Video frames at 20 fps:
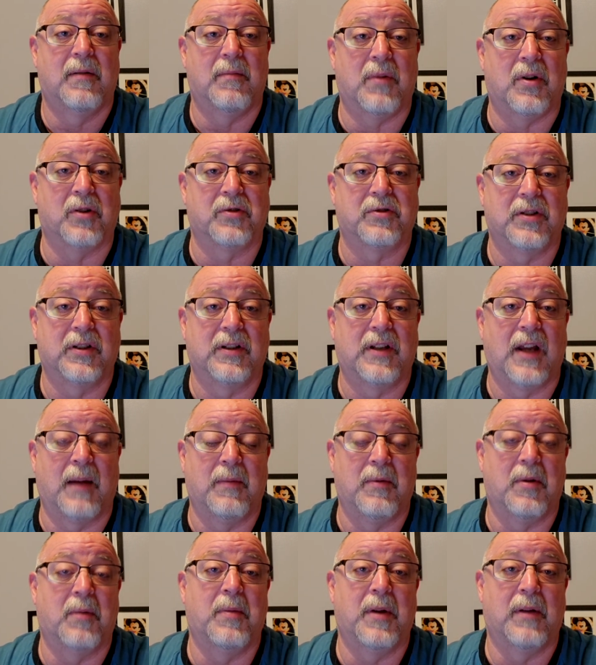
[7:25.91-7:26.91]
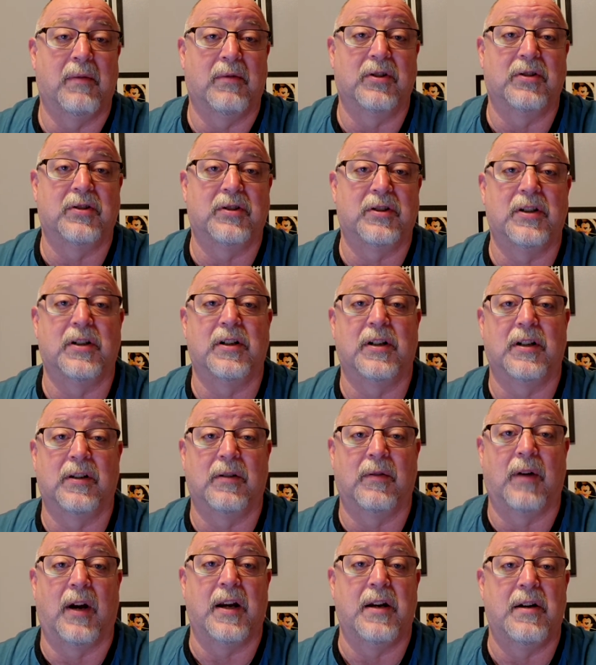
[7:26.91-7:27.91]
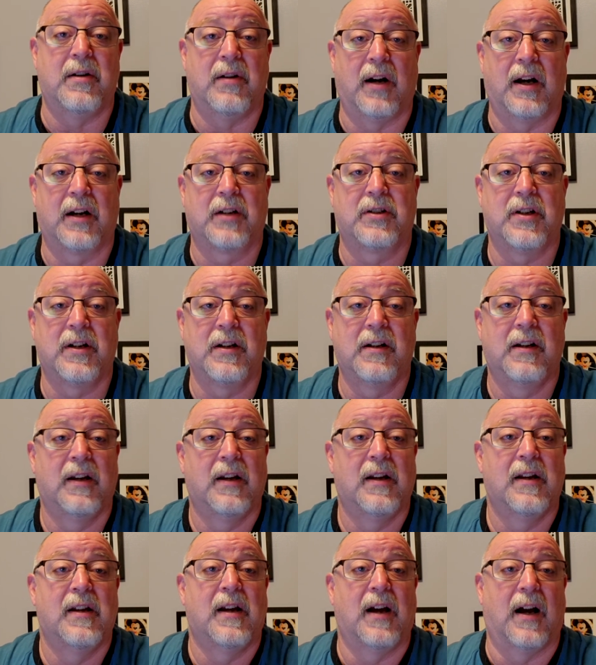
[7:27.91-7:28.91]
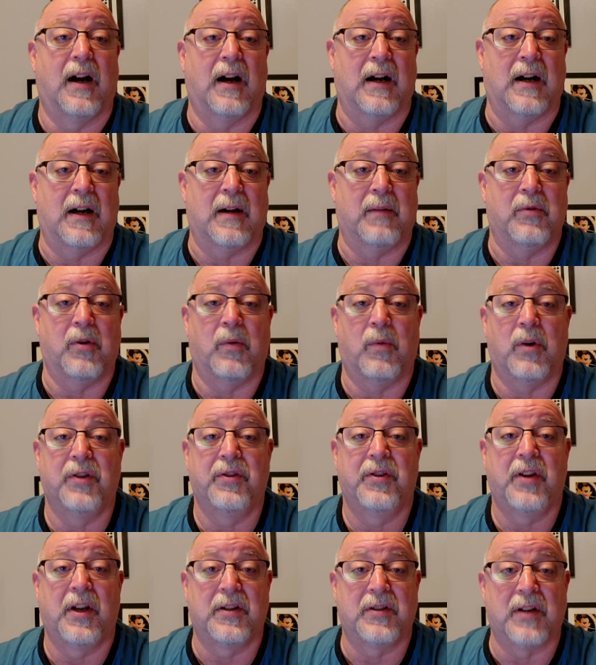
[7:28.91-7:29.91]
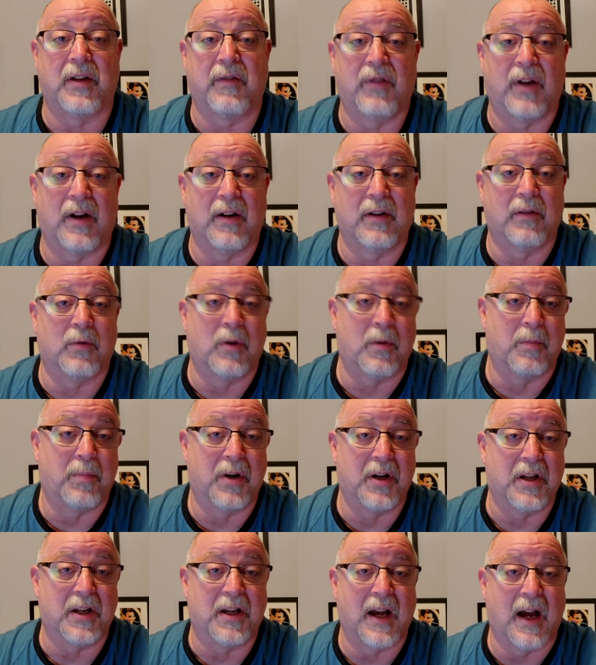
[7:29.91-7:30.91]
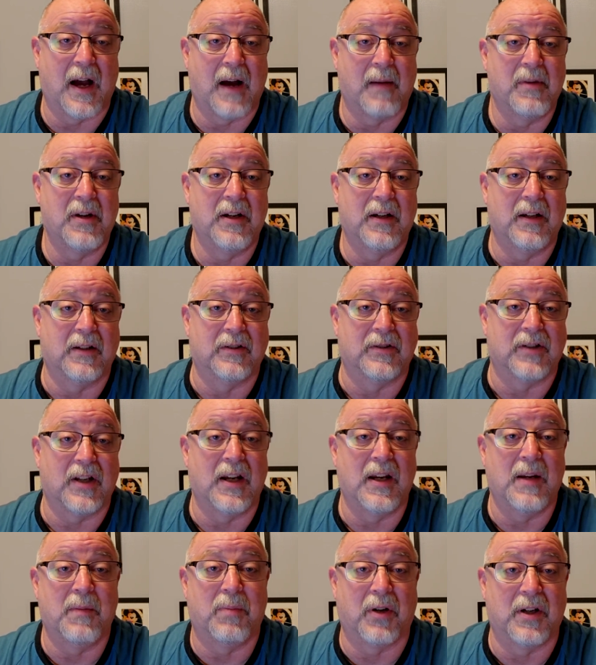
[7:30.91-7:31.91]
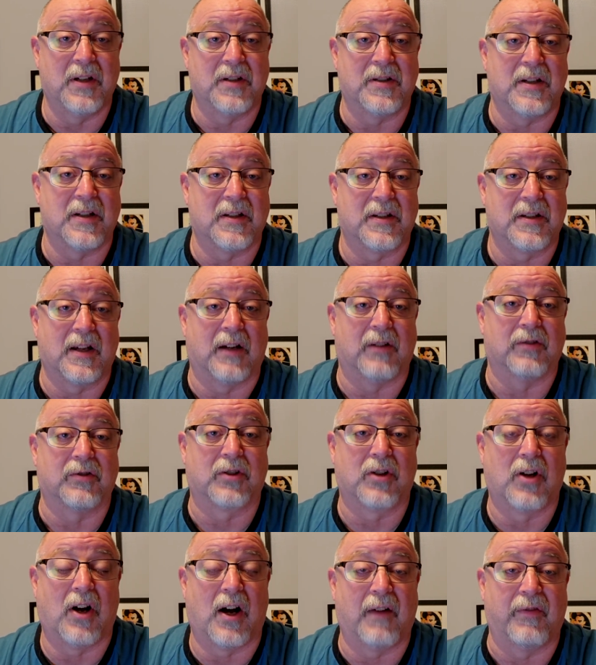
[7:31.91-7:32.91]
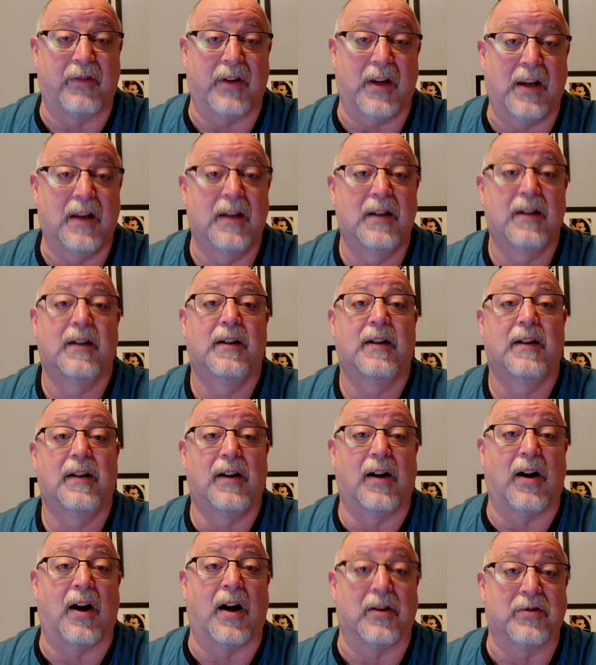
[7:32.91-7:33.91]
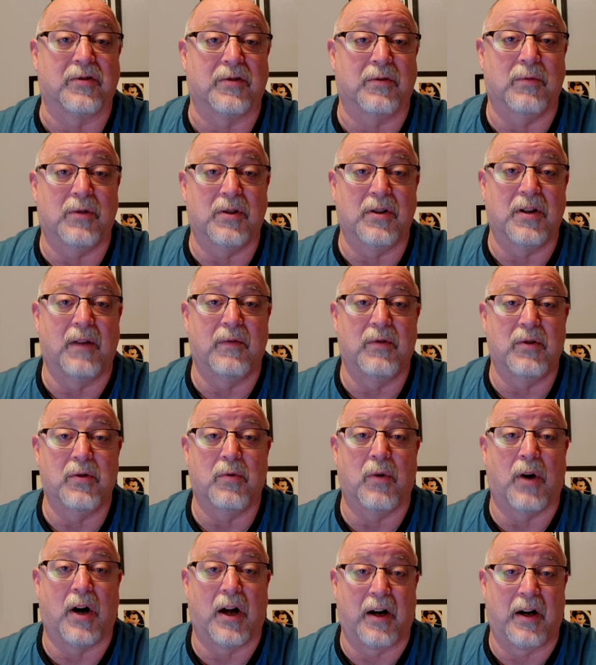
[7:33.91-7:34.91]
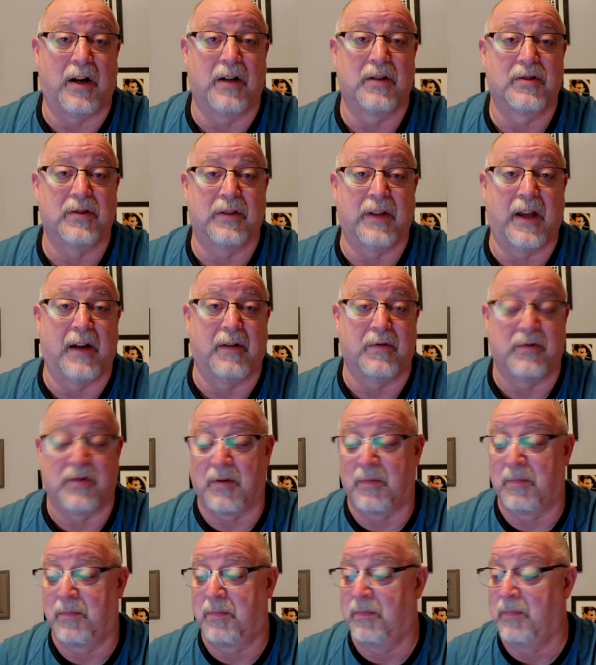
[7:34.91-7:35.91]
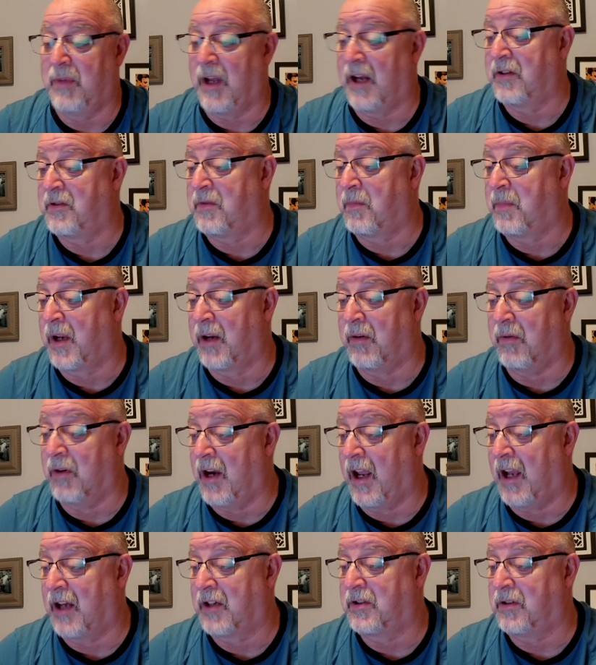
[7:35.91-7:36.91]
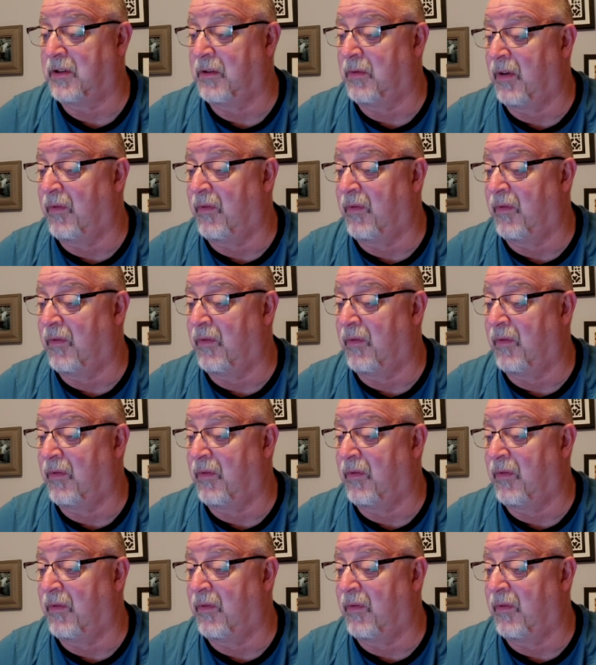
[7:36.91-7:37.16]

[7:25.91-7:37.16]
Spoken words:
Most of the time they'll be able to steer you in the right direction. The one things I found that were pretty common is any place that sells coffee also will give you water. So that was a big one actually.